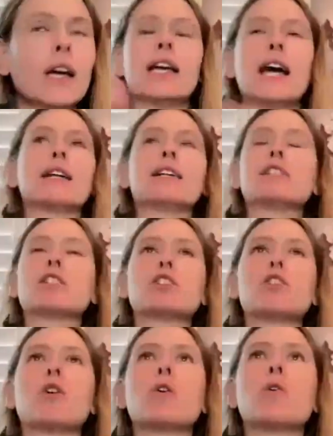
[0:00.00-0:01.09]
Yeah, and it's
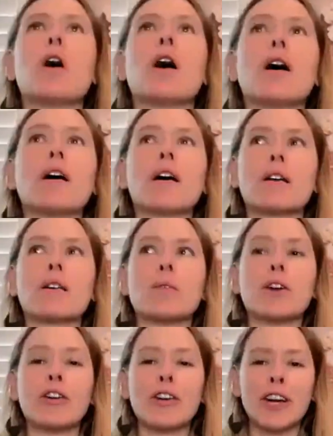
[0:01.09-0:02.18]
so hard
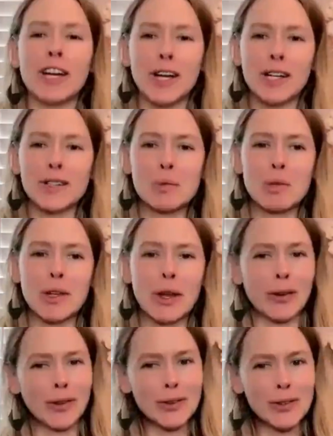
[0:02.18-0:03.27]
when you're in it to be
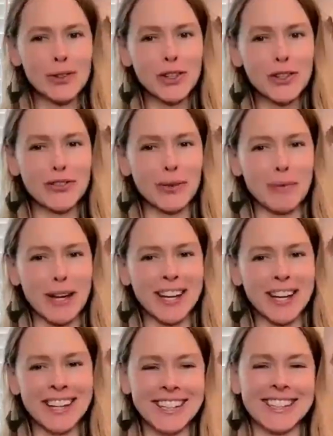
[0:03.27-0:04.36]
like, this is good for me.